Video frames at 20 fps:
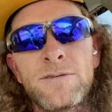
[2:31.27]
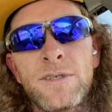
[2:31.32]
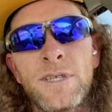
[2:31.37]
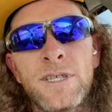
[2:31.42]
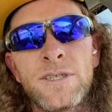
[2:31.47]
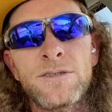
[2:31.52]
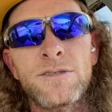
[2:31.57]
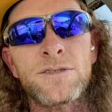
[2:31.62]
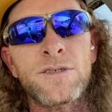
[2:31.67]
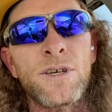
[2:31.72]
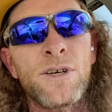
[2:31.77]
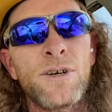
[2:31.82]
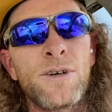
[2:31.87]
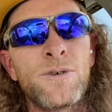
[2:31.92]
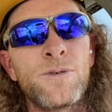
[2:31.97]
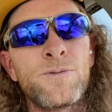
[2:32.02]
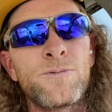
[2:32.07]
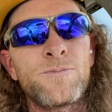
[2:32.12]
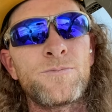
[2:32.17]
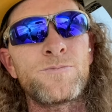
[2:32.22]
And
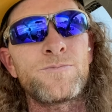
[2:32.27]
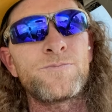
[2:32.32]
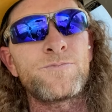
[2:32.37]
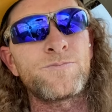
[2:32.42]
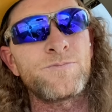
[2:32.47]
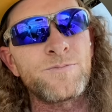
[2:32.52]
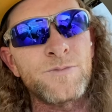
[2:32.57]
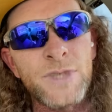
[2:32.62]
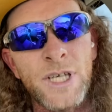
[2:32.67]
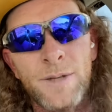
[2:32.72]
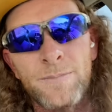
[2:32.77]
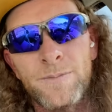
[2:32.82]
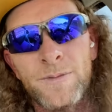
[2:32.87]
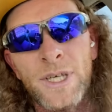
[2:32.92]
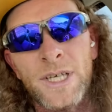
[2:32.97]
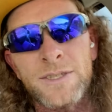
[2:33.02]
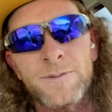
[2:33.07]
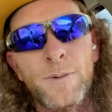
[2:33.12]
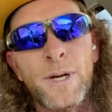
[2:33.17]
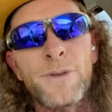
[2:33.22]
so, yep,
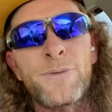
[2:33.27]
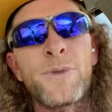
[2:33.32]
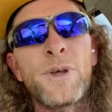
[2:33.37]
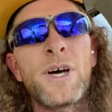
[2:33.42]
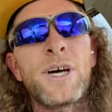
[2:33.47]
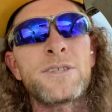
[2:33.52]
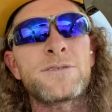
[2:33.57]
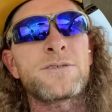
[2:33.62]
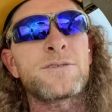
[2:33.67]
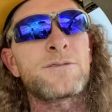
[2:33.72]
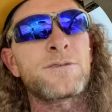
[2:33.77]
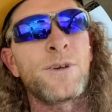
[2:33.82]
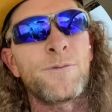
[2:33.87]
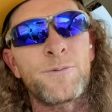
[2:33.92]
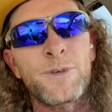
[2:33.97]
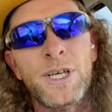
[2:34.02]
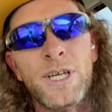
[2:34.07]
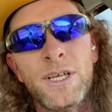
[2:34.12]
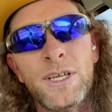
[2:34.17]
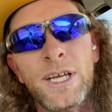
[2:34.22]
that's my thoughts. Don't
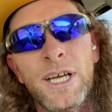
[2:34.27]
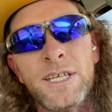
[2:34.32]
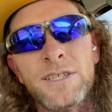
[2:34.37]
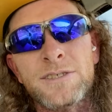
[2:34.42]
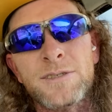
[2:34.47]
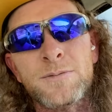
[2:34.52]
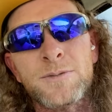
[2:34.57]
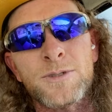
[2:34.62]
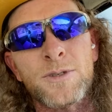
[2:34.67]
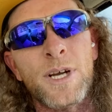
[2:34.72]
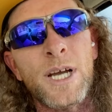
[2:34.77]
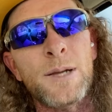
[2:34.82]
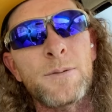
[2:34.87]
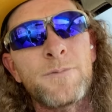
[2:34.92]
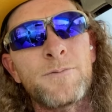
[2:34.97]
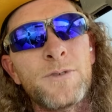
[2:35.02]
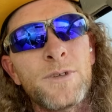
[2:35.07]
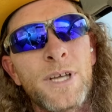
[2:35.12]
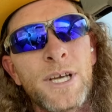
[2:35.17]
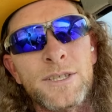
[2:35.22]
forget, like and subscribe
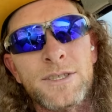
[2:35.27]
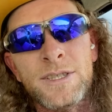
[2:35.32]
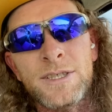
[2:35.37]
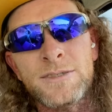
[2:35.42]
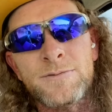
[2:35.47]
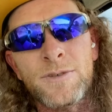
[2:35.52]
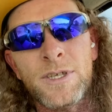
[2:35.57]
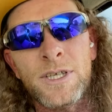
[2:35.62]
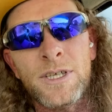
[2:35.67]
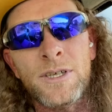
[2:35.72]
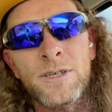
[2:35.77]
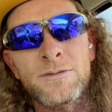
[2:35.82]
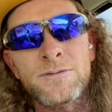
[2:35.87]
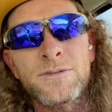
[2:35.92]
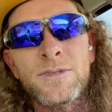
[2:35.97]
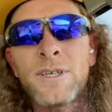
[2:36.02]
if you like these videos.